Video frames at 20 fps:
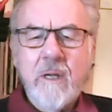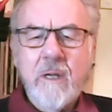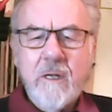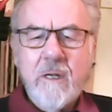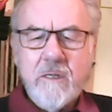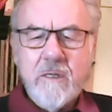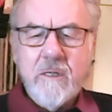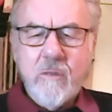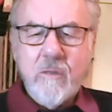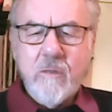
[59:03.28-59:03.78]

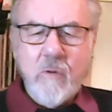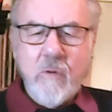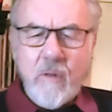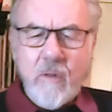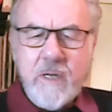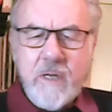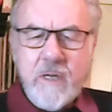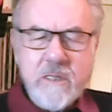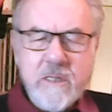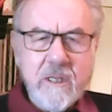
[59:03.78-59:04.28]
So all
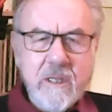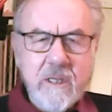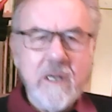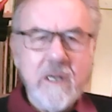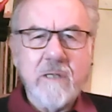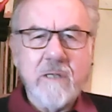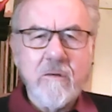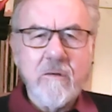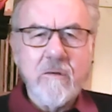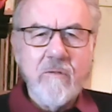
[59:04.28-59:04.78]
these
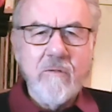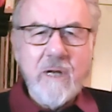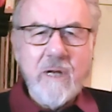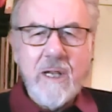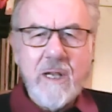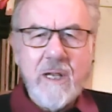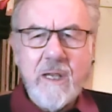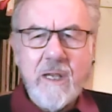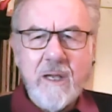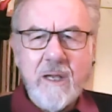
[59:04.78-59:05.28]
things are
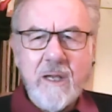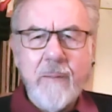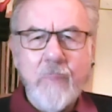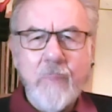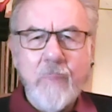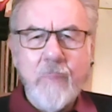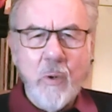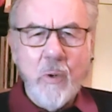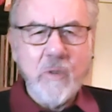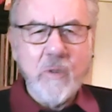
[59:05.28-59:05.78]
really
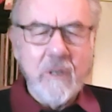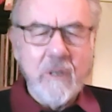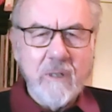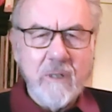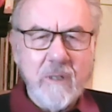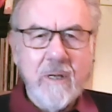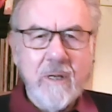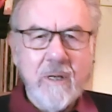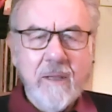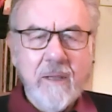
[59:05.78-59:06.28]
important
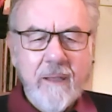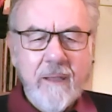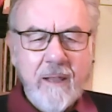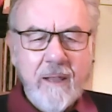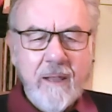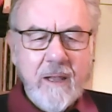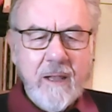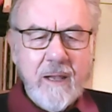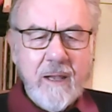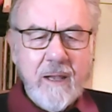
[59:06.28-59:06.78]

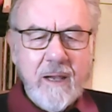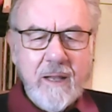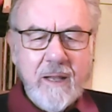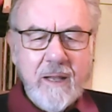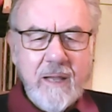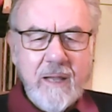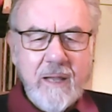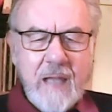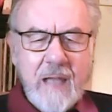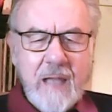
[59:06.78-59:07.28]
and
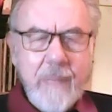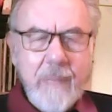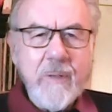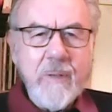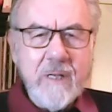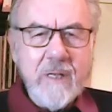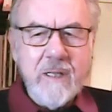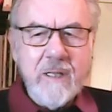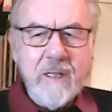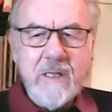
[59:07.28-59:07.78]
they happen
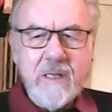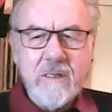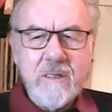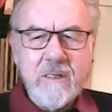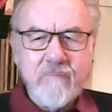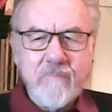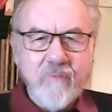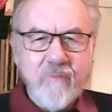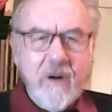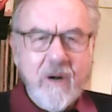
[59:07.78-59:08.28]
in these
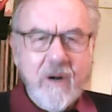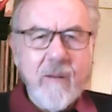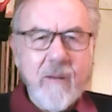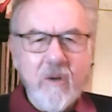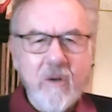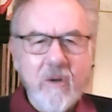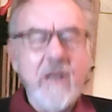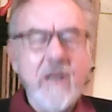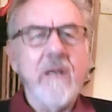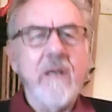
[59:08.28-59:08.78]

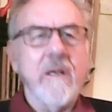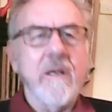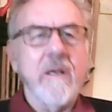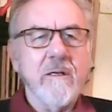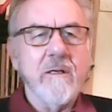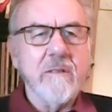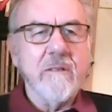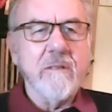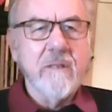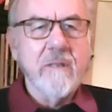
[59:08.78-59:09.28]
primary
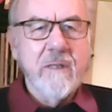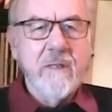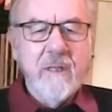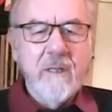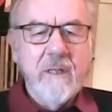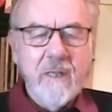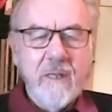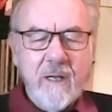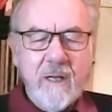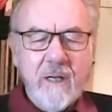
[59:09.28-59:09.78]
years.
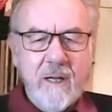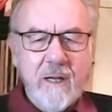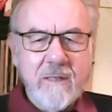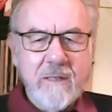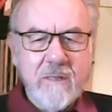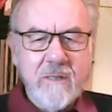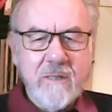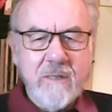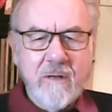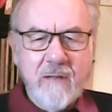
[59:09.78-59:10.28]
And
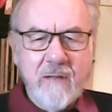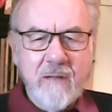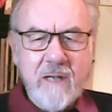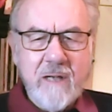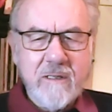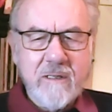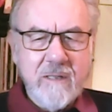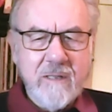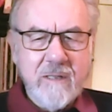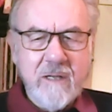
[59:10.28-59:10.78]
so that's,
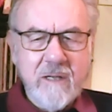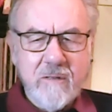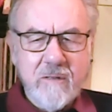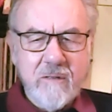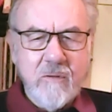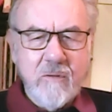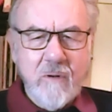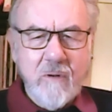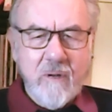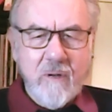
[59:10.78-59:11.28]
that's
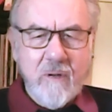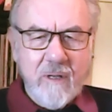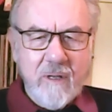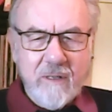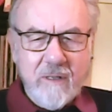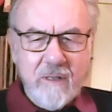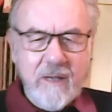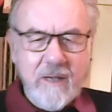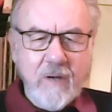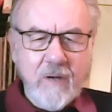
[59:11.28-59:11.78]
all,
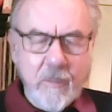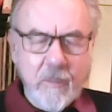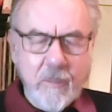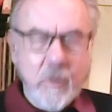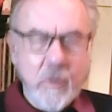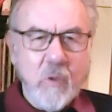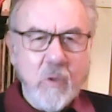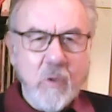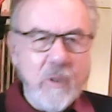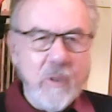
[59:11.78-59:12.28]
you've got to
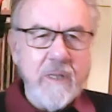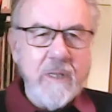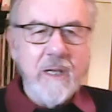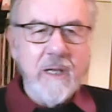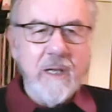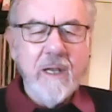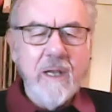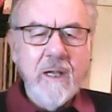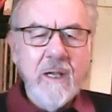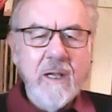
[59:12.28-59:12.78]
put it all in there.